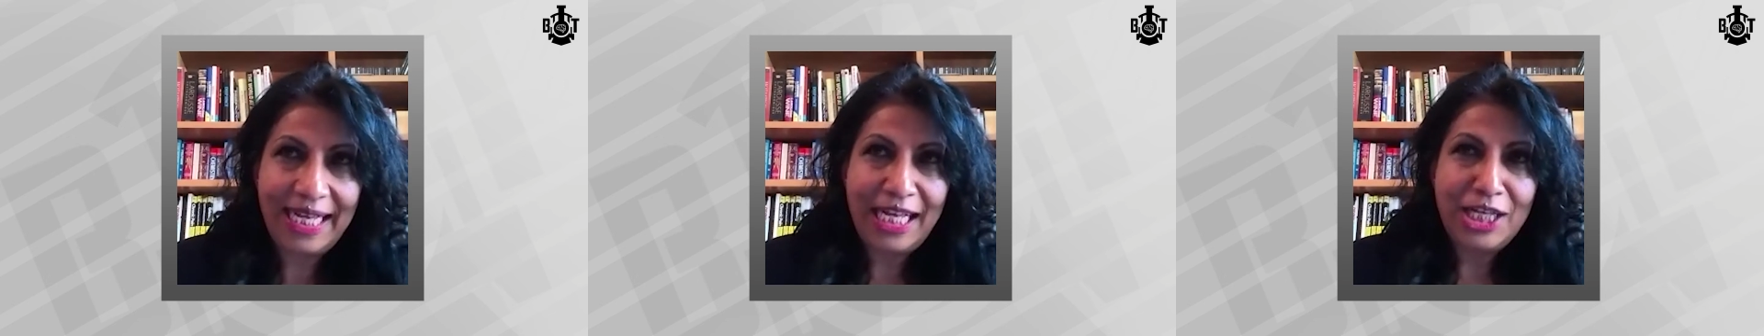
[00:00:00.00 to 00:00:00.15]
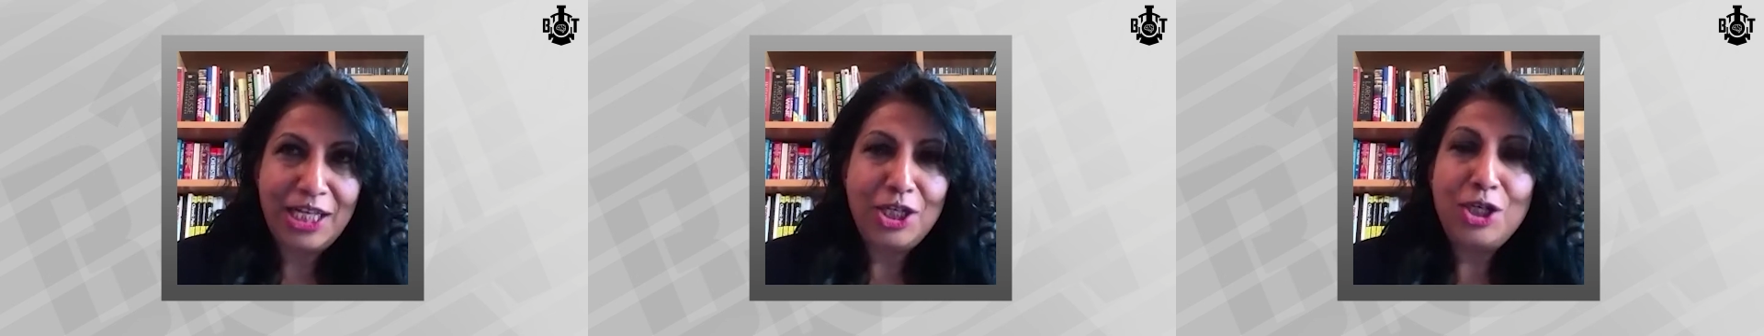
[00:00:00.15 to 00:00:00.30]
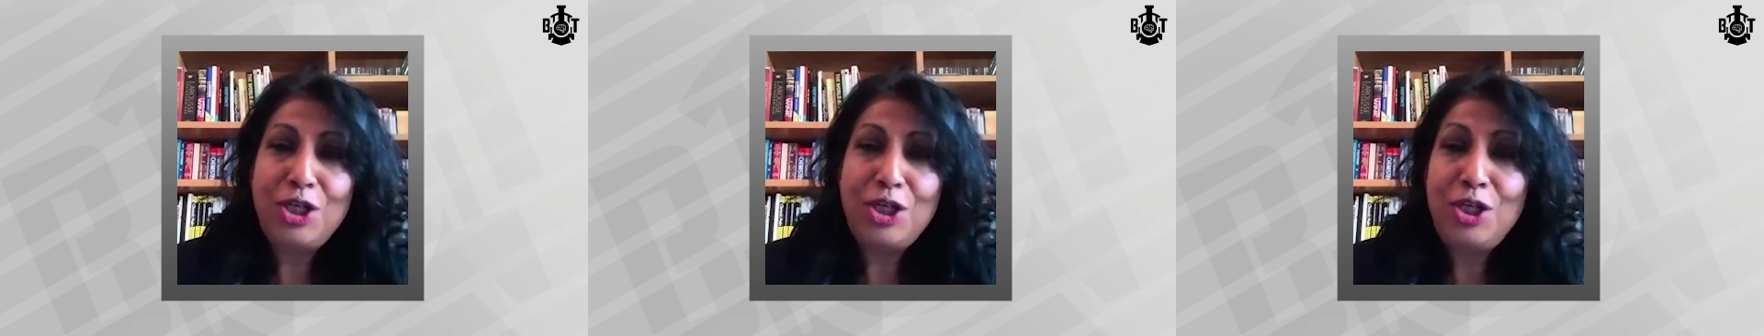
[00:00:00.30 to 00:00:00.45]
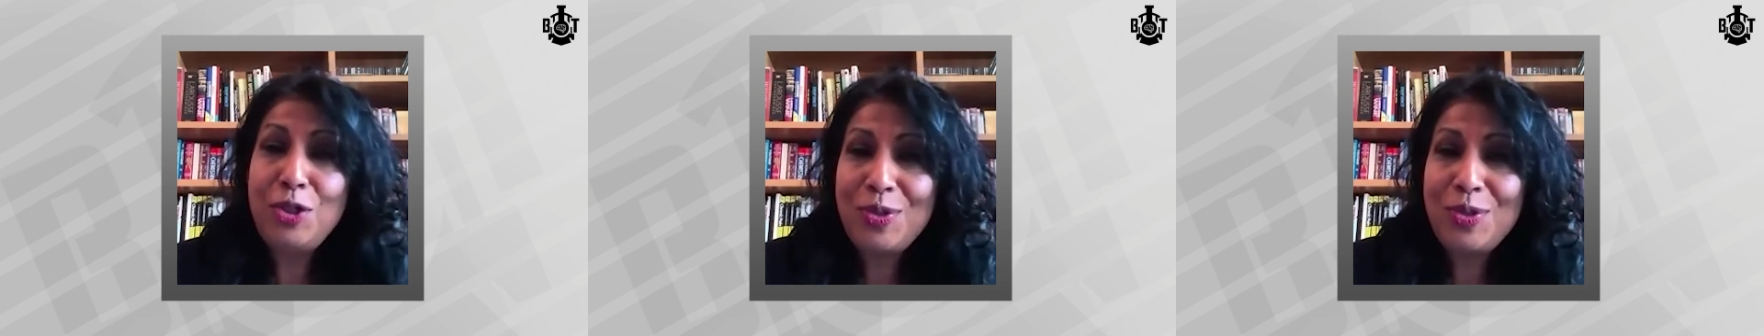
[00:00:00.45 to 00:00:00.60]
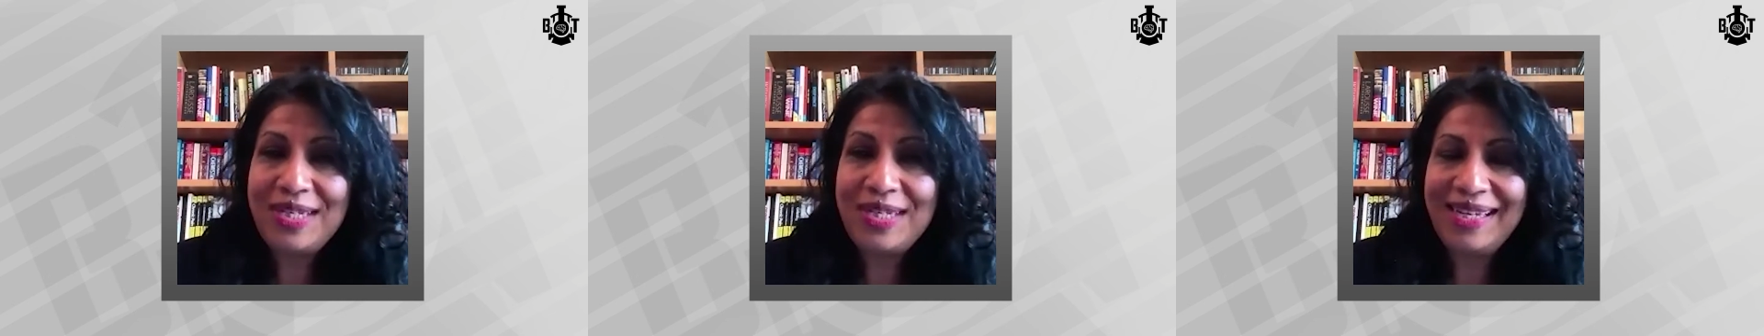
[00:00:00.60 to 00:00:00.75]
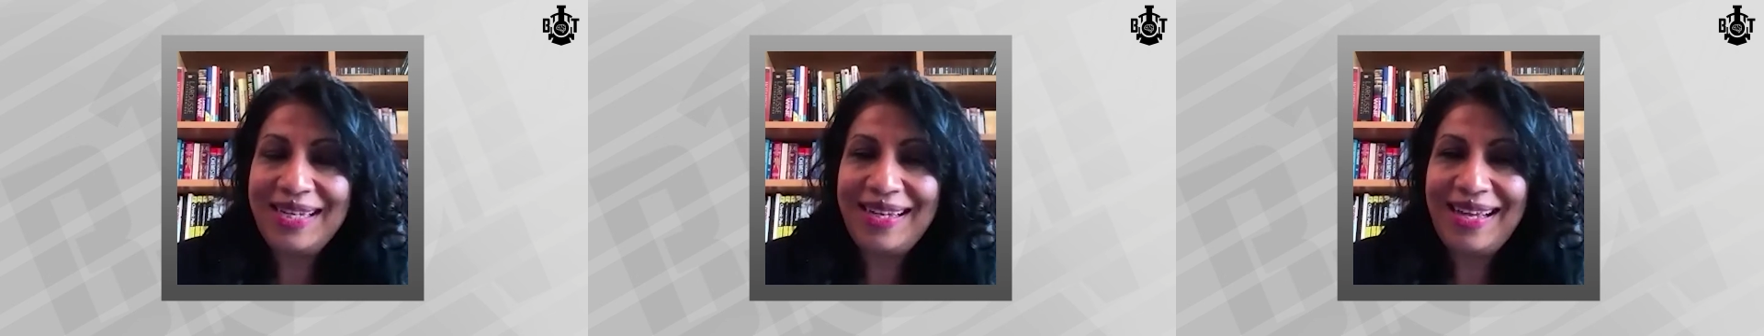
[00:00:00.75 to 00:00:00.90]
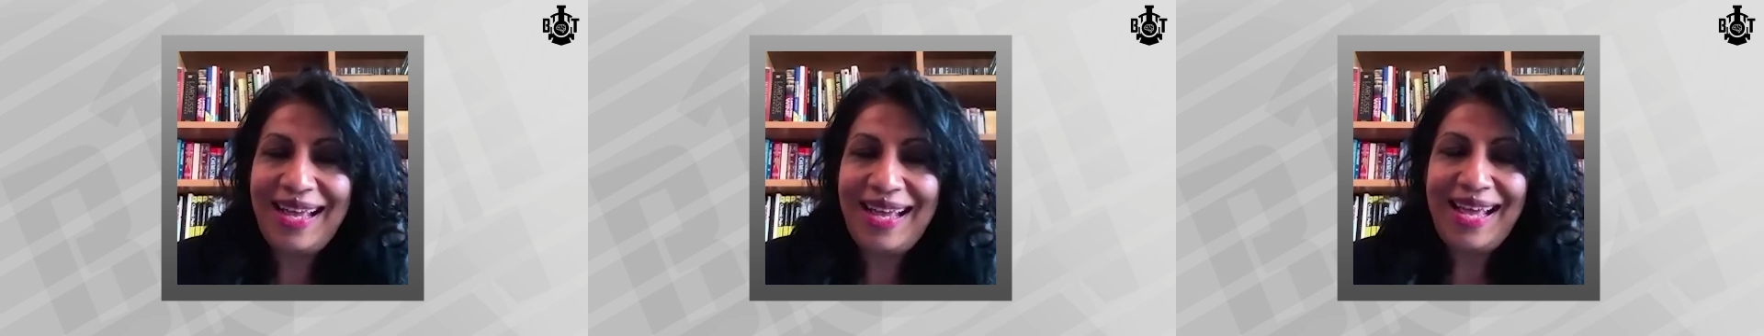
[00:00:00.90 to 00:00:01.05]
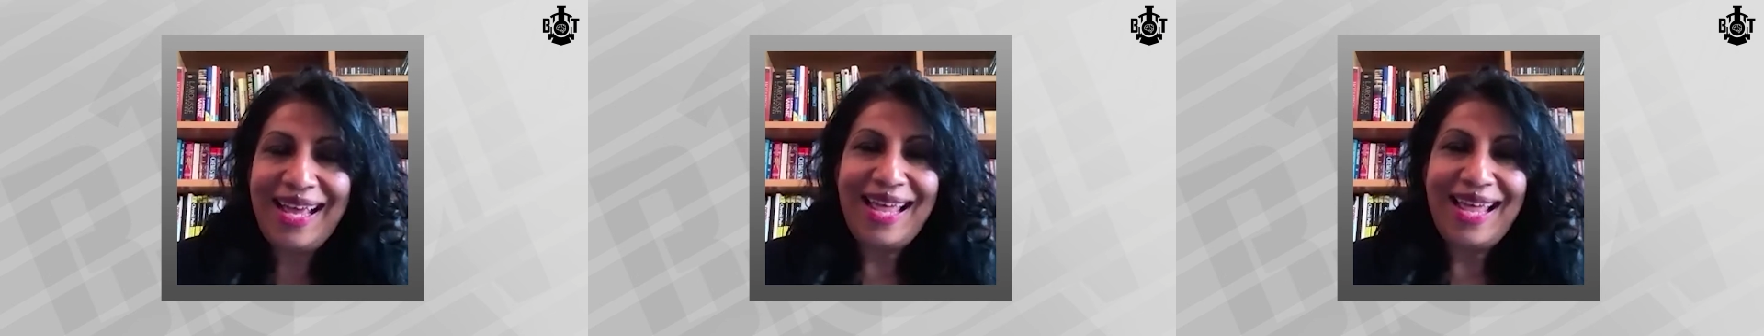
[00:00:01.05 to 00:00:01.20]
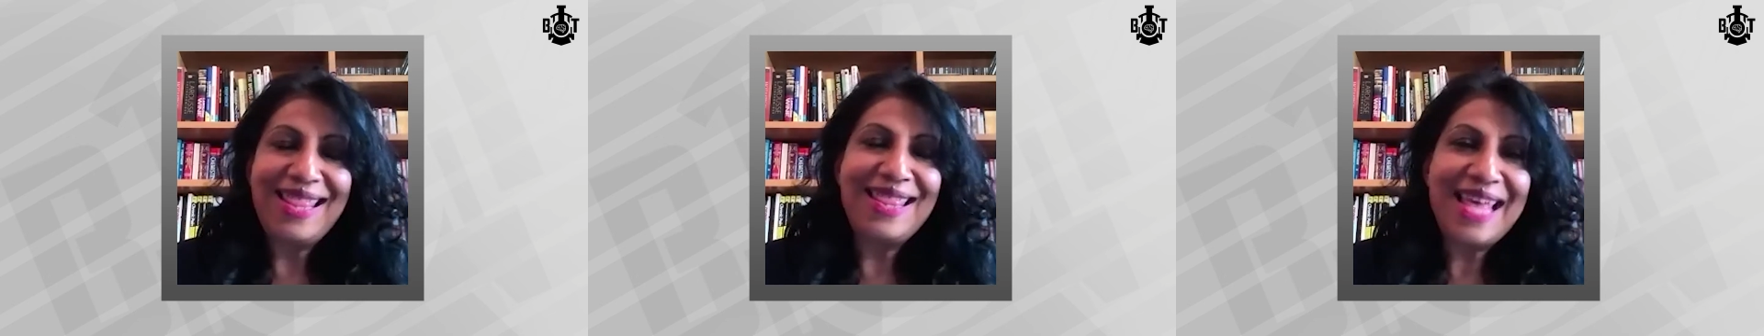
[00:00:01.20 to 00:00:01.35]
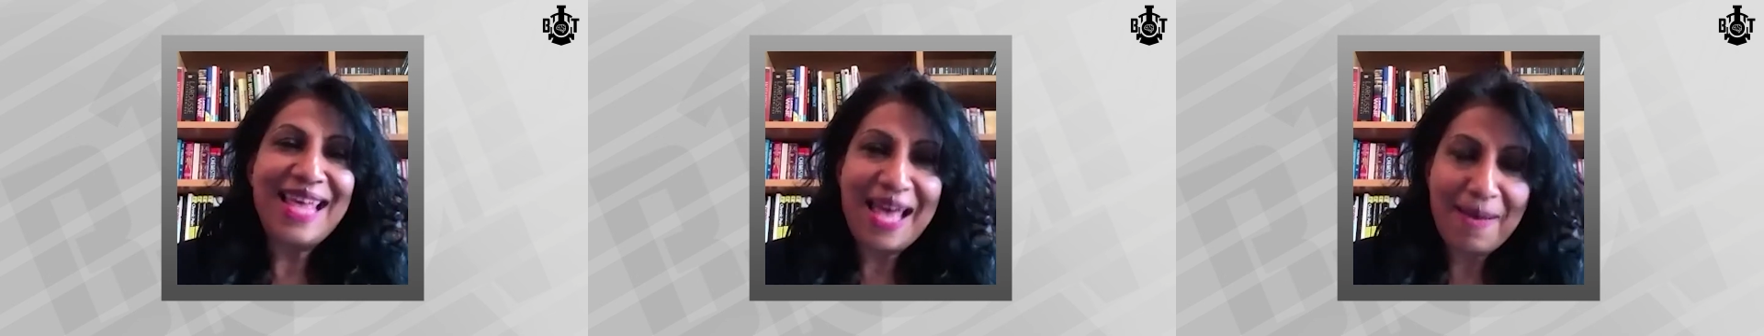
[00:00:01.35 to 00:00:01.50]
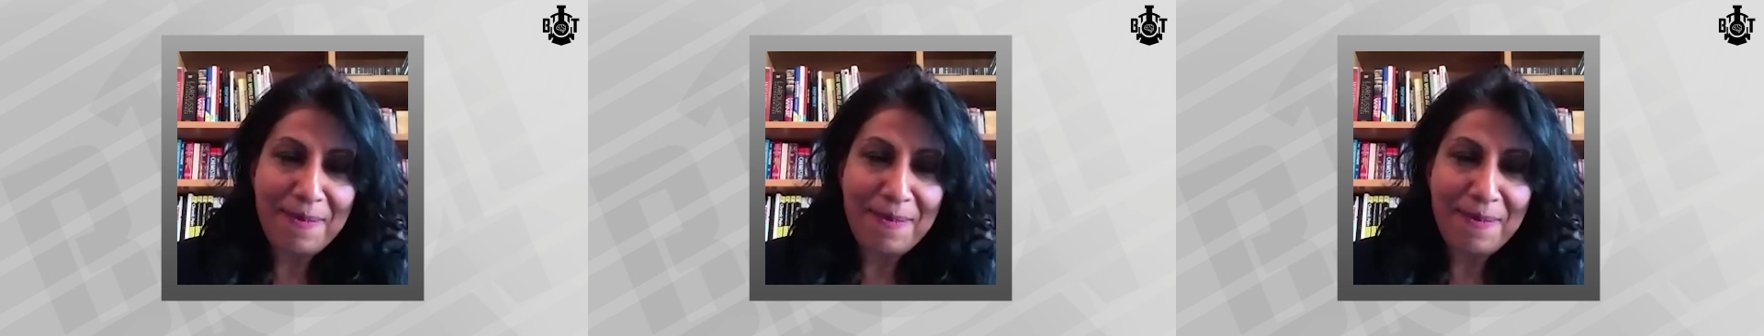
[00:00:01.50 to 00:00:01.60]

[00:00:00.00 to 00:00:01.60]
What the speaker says: you're using their